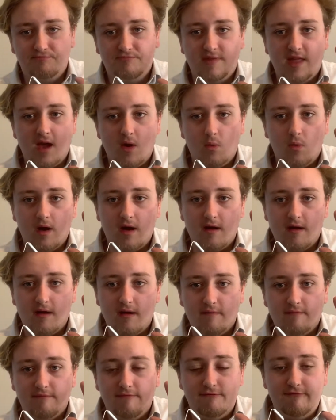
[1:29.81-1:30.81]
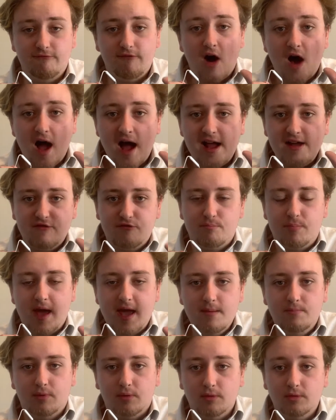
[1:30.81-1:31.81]
There were 5
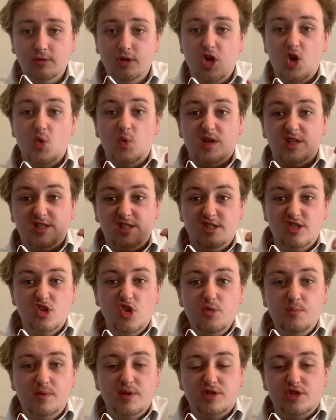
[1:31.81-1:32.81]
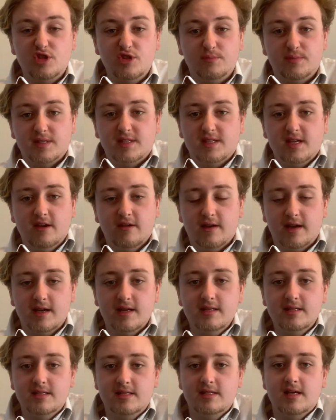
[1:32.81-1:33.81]
people who were super
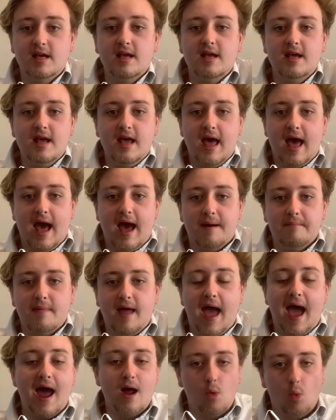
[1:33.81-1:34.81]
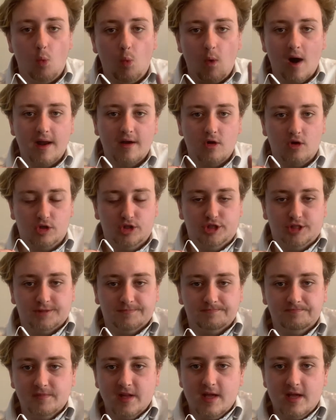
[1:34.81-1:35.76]
serious at one auction.